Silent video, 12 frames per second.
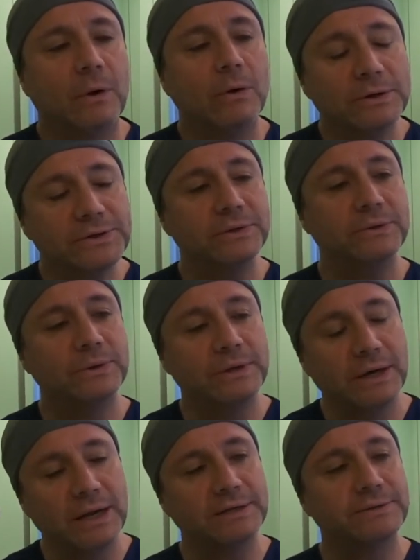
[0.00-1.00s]
Also during
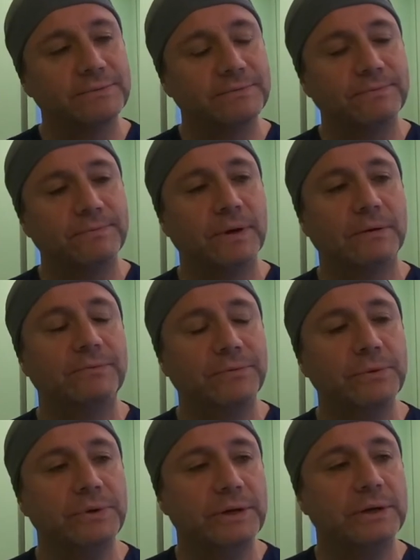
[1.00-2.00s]
the last
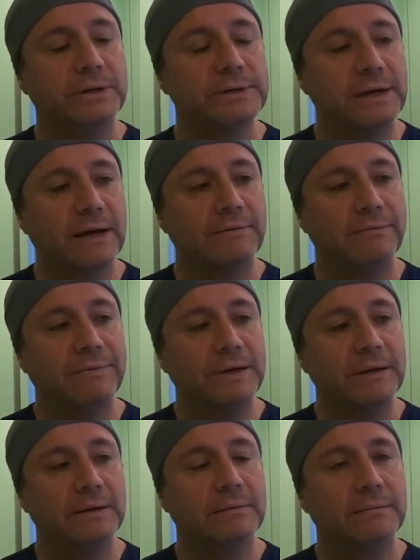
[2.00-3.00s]
few years, I have
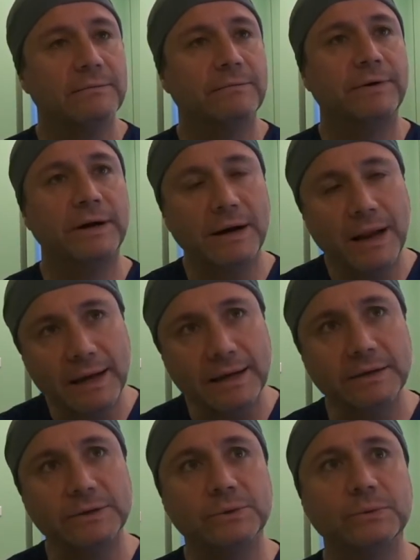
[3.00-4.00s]
been very
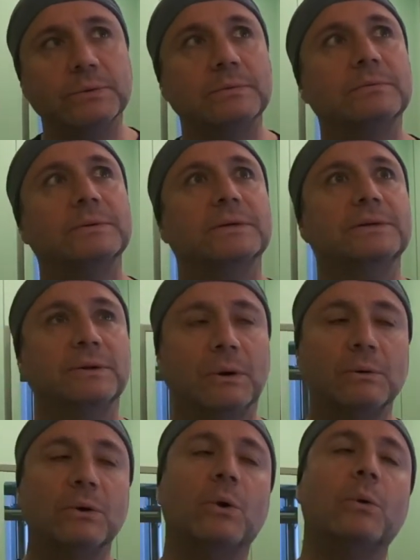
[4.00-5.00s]
lucky to, you
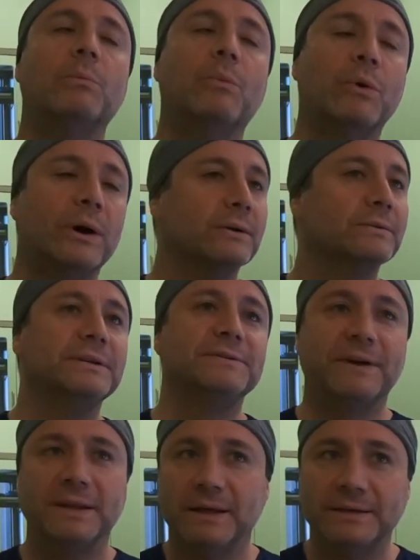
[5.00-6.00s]
know more of these
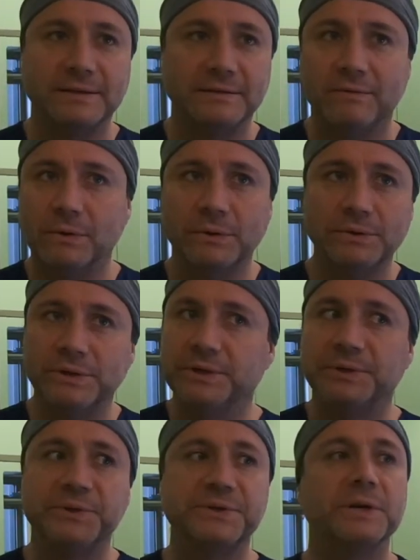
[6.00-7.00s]
fantastic
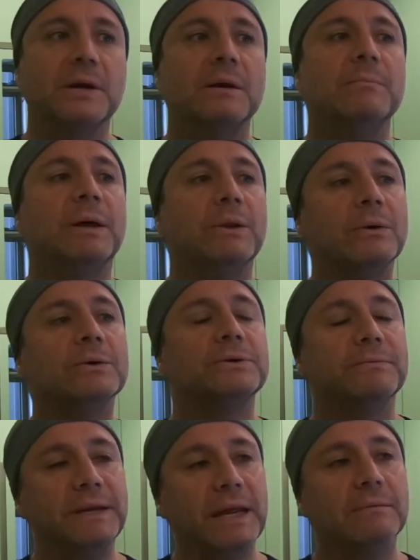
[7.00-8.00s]
volunteers, but
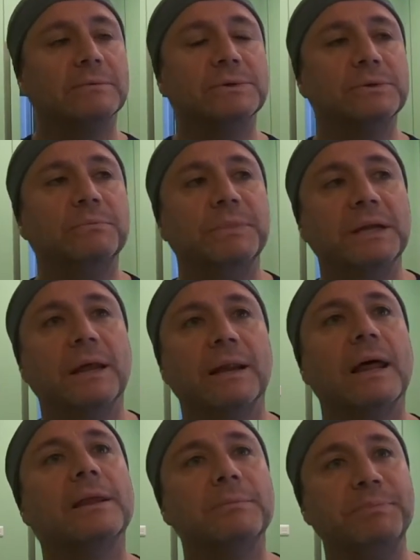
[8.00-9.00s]
also been able to meet
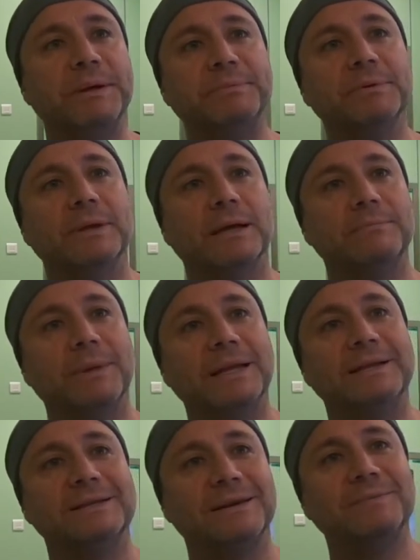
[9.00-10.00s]
another people that made
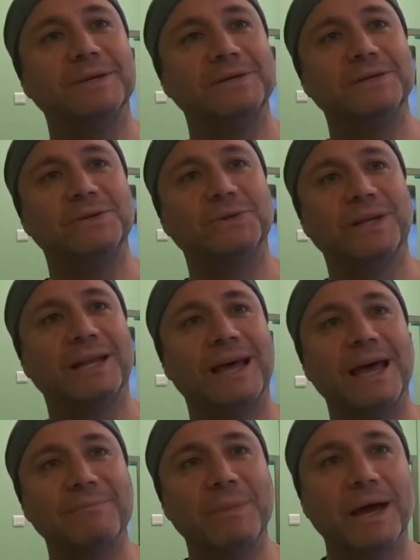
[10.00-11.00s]
the same decision that
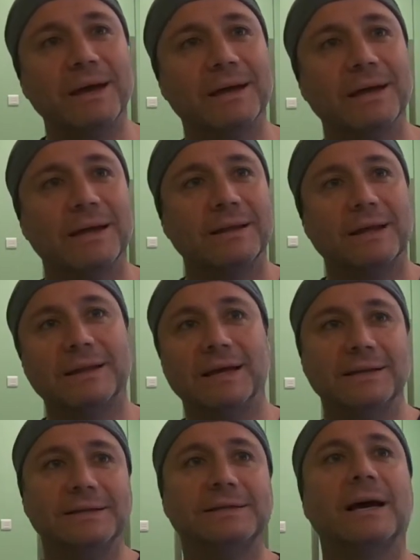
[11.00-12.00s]
I made, that they
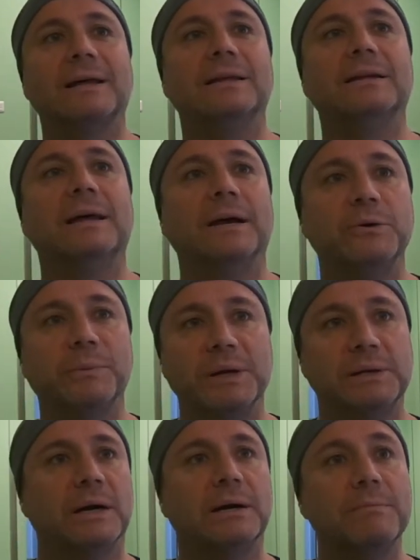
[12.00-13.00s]
decided that
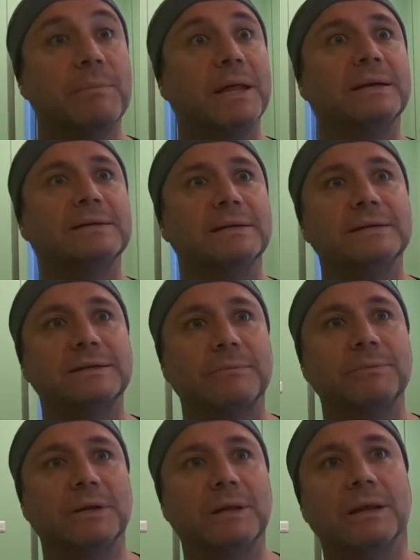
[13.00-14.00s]
humanitarian medicine is
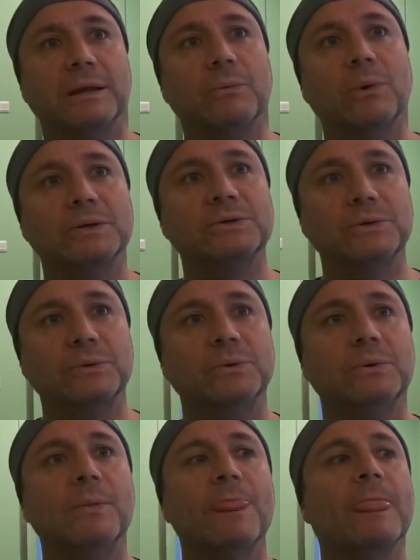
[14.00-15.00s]
something that they want to
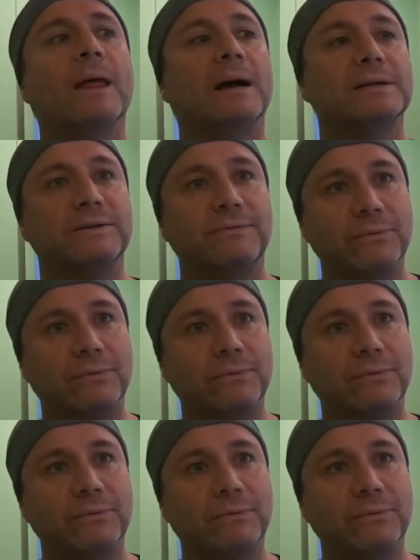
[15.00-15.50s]
do as a